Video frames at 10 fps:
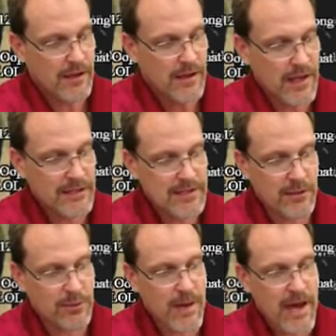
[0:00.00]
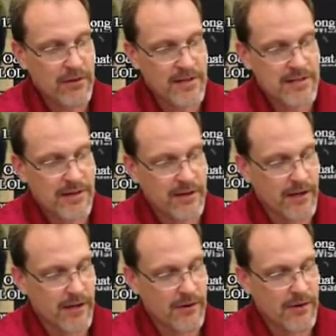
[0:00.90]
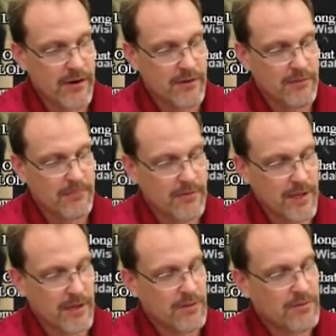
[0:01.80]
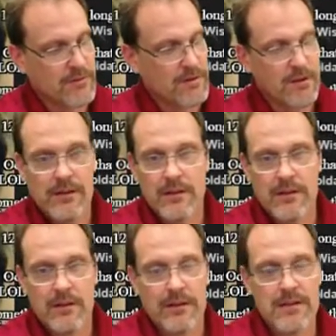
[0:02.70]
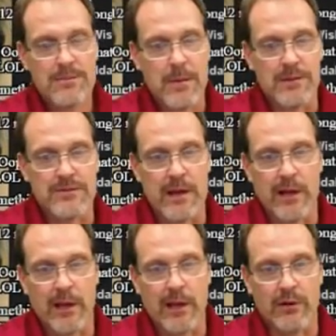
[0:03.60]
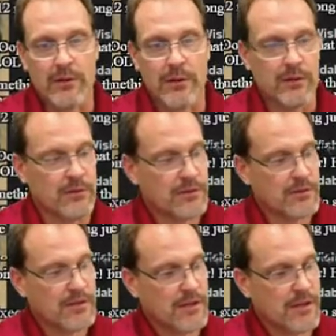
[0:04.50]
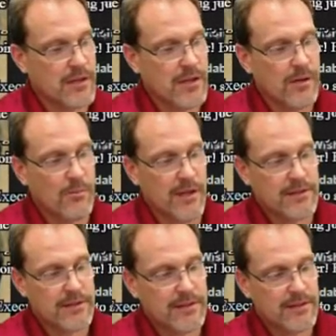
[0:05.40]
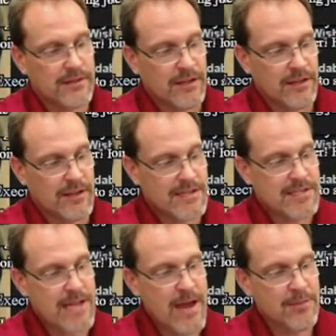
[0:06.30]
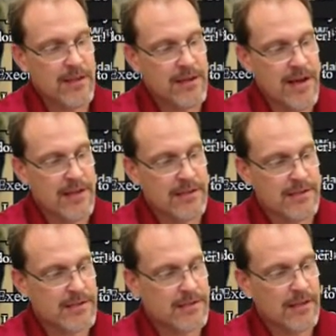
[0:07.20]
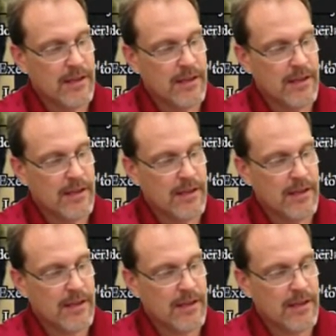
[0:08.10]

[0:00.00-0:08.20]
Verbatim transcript: And these little batteries are, you know, are, you know, this puppy's ready to go, dude. But you know, they snap in nice.